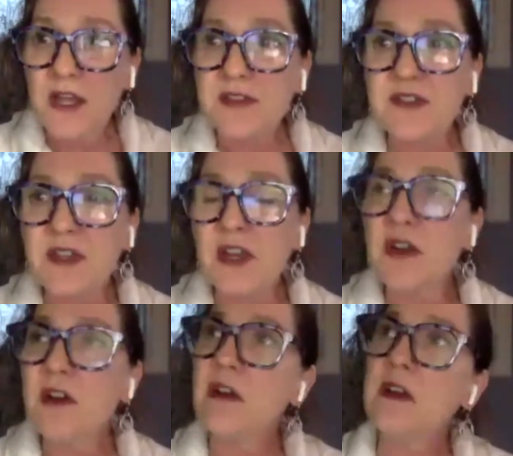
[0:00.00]
Is
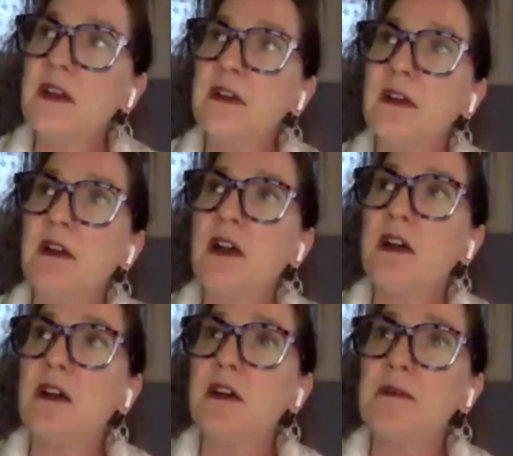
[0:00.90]
there
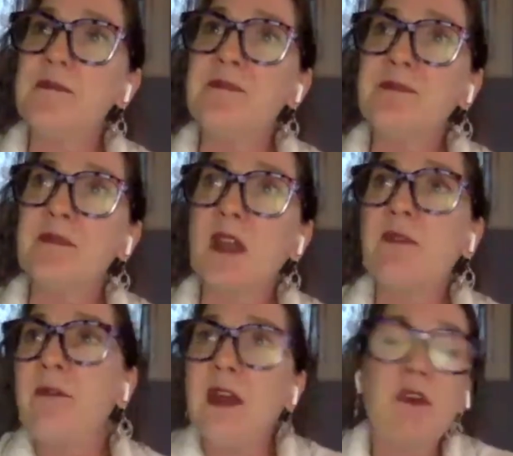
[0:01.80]

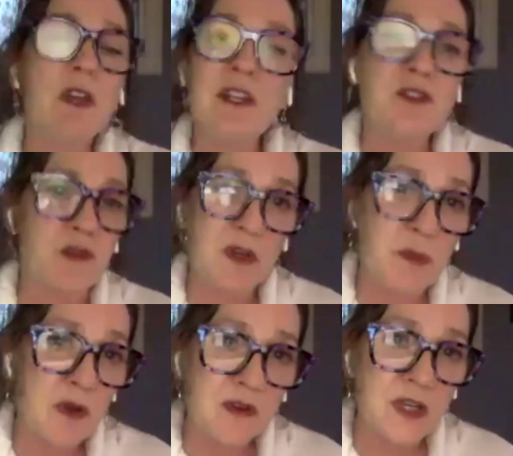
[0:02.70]
a favorite history
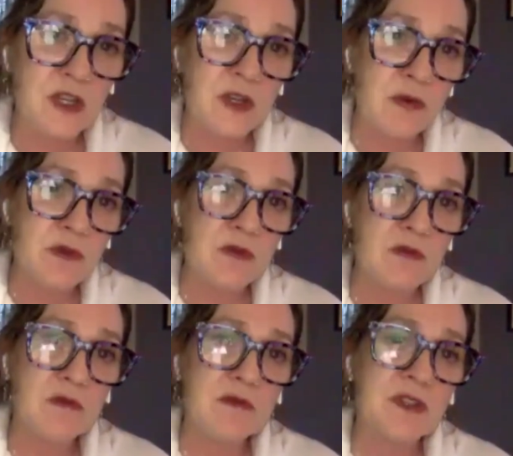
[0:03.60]
book that you